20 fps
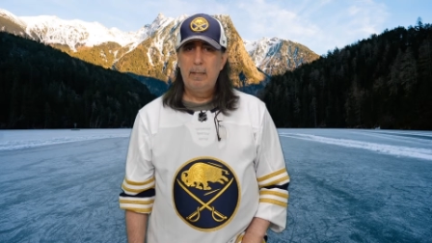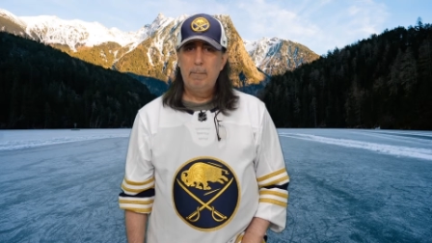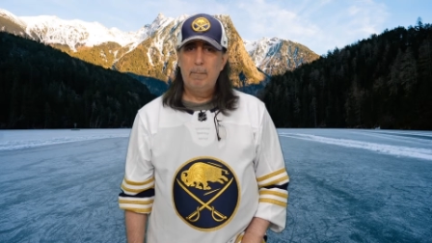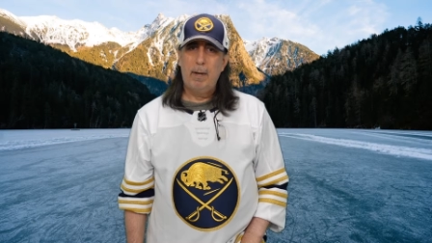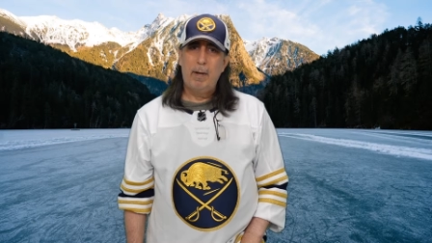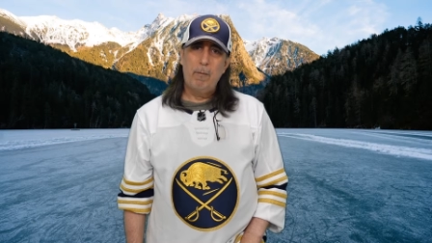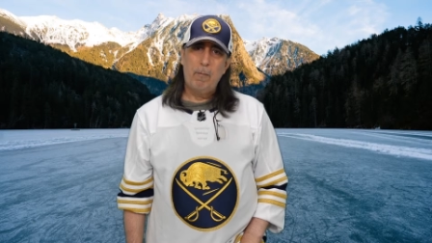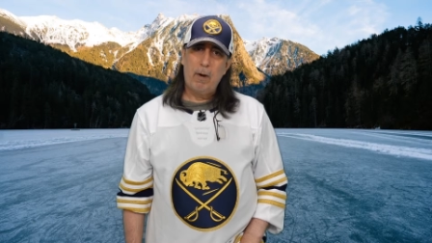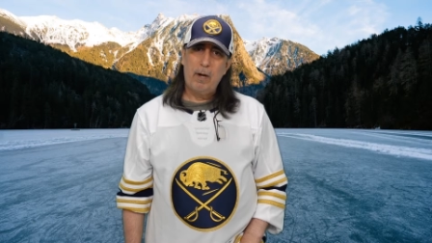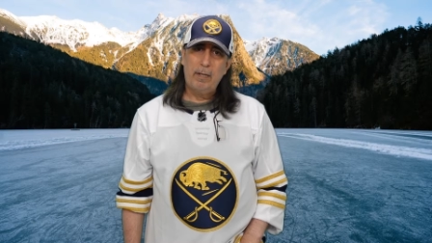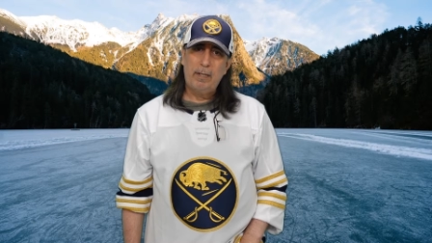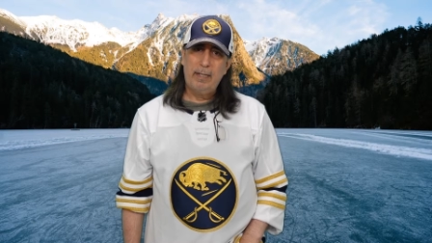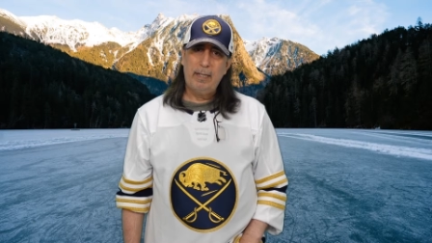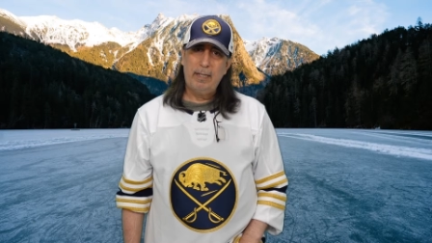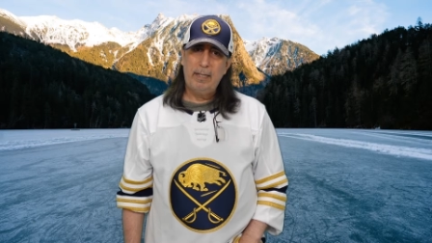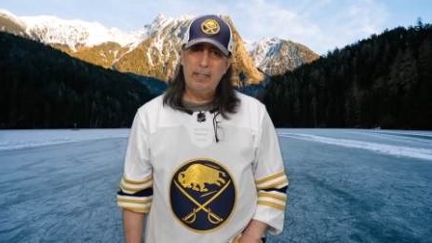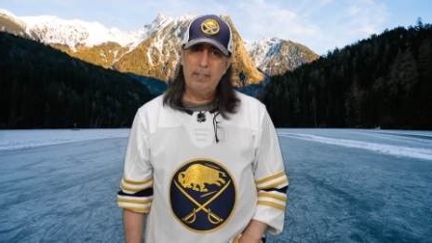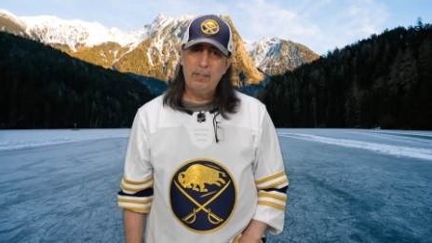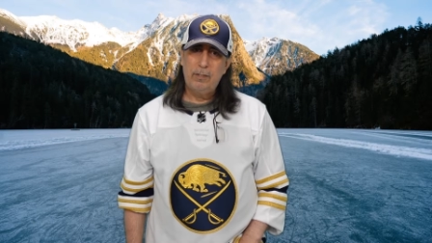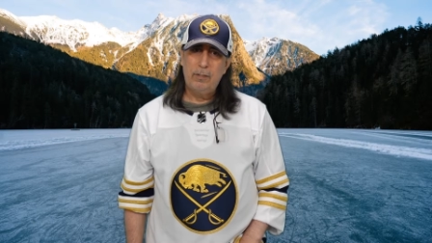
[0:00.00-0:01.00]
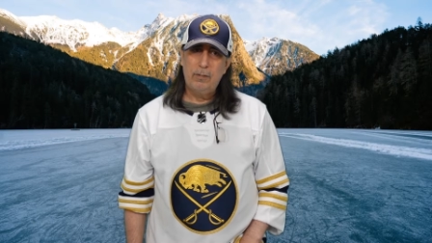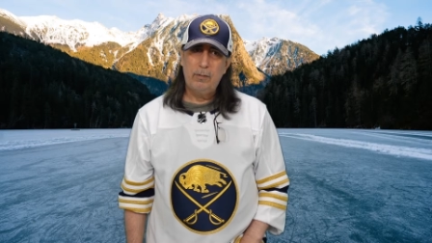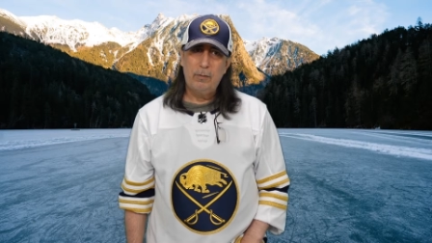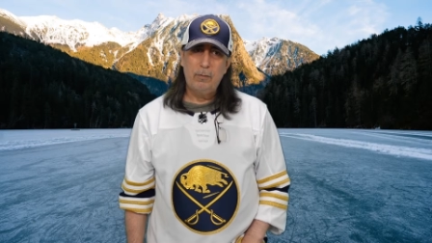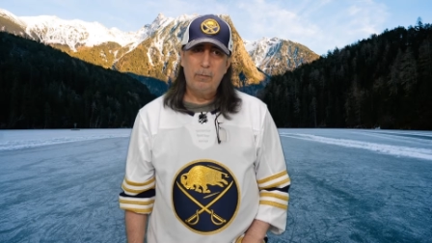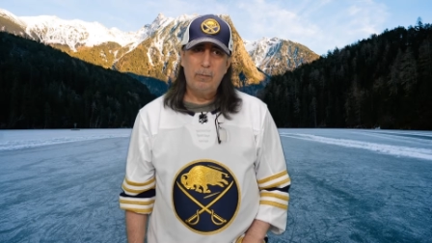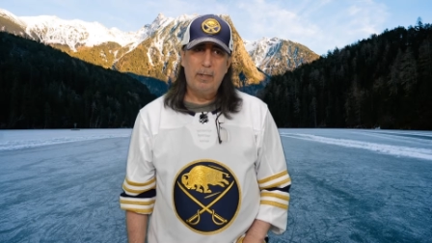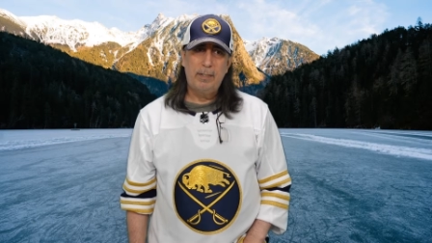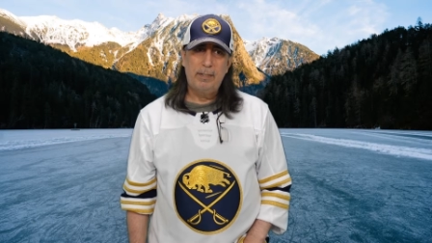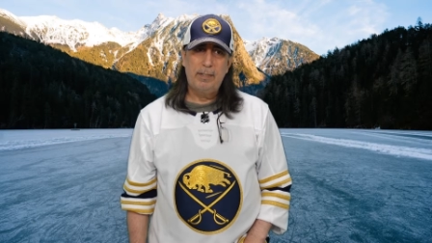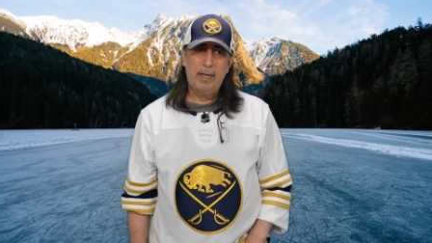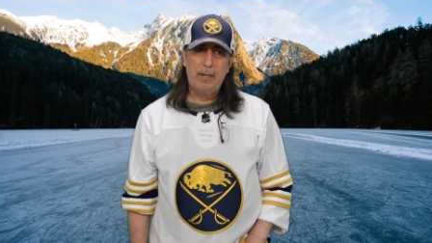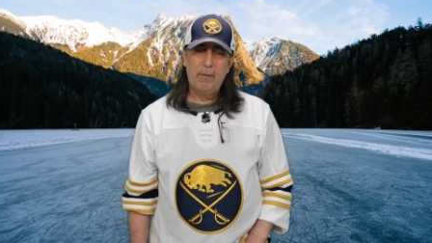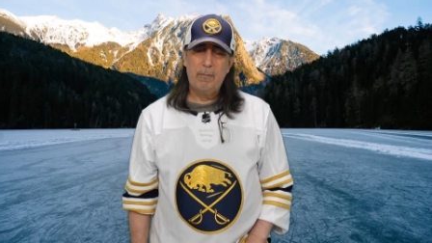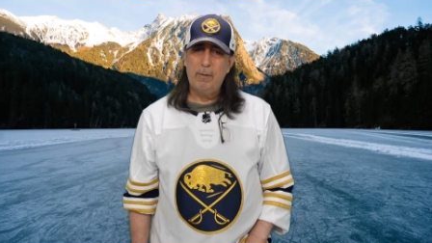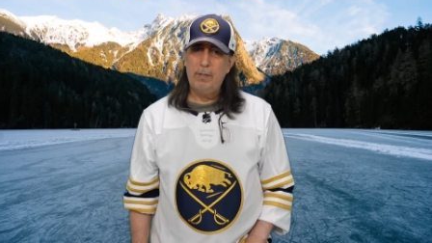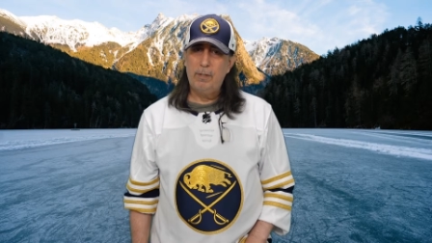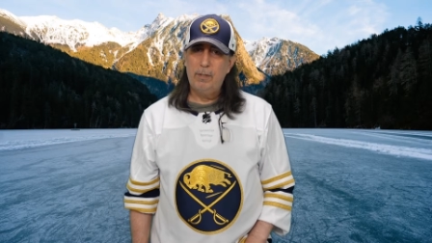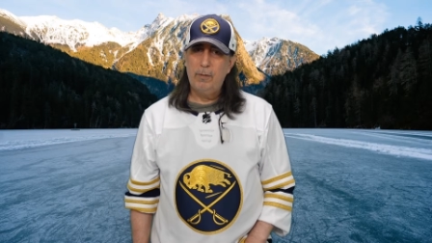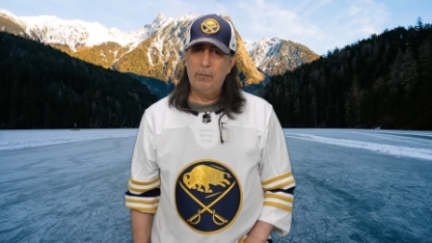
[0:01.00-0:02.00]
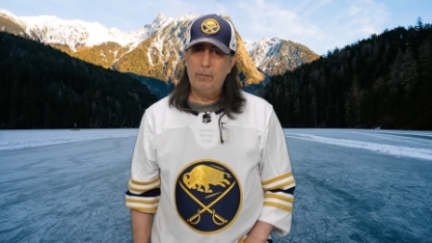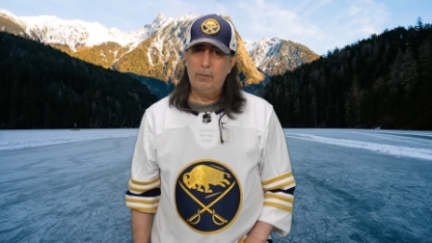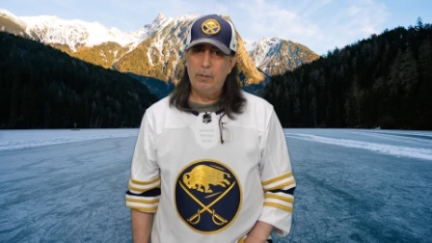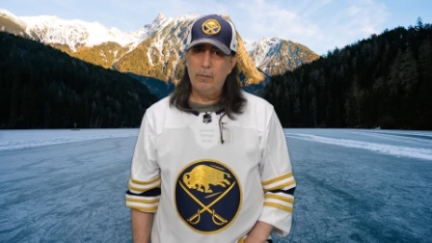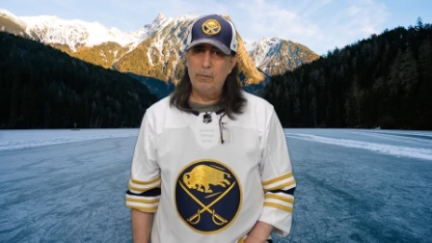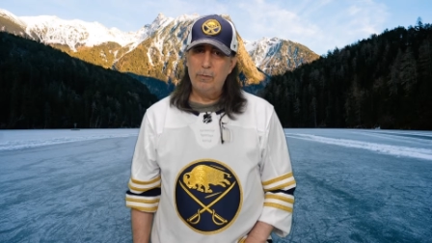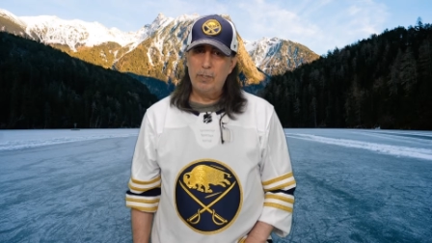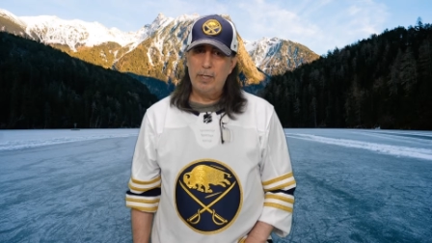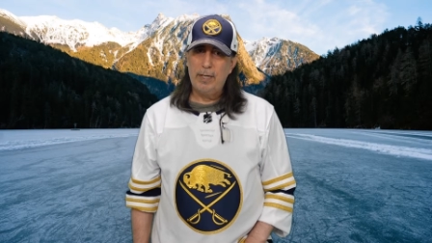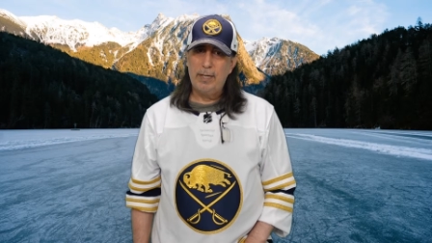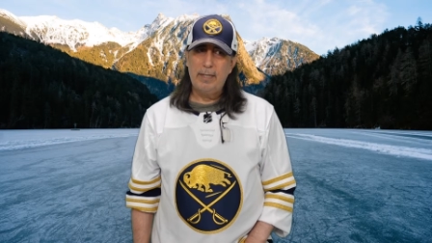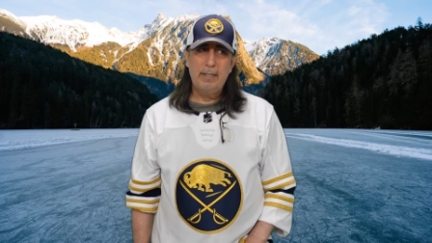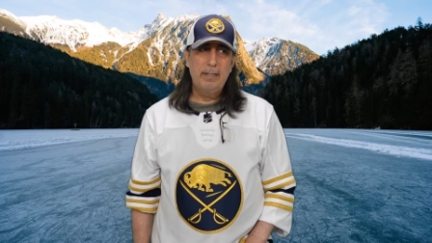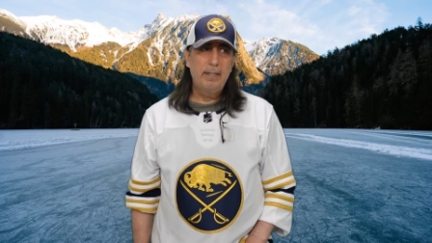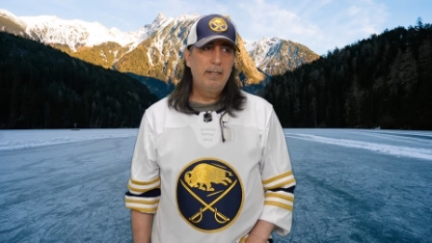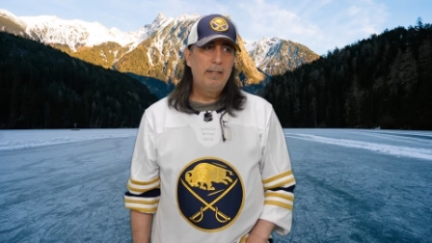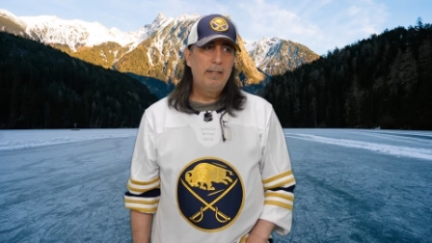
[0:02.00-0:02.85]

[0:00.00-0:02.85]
by walking into a Taekwondo dojang